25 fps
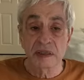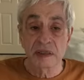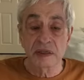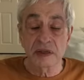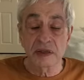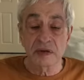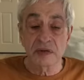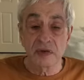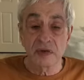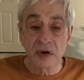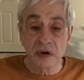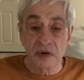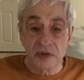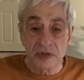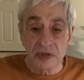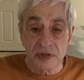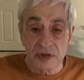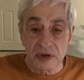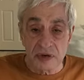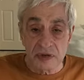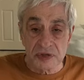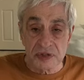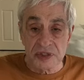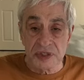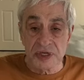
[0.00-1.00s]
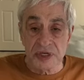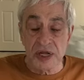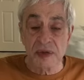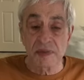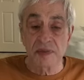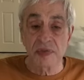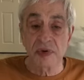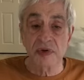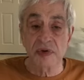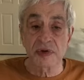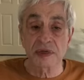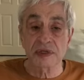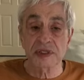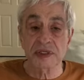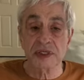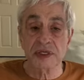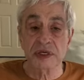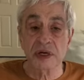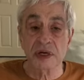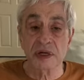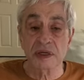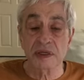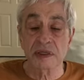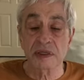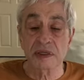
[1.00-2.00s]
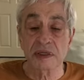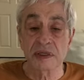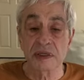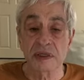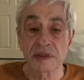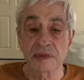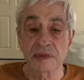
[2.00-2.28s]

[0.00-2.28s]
The growth goes deeper inside.